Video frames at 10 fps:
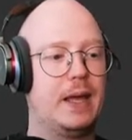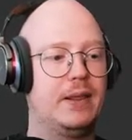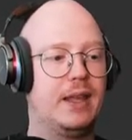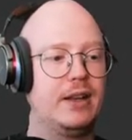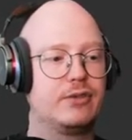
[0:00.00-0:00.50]

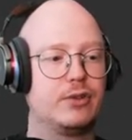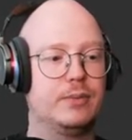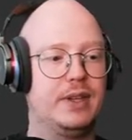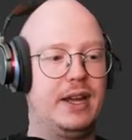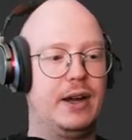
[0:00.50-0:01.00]
And then
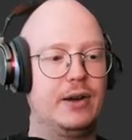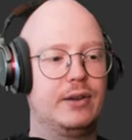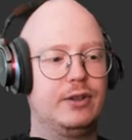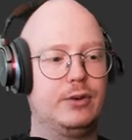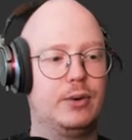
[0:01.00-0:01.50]
from there,
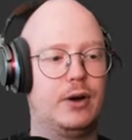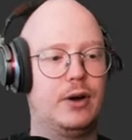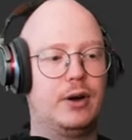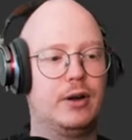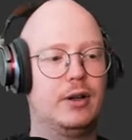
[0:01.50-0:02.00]
you
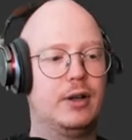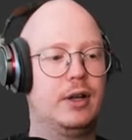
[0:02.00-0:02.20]
are...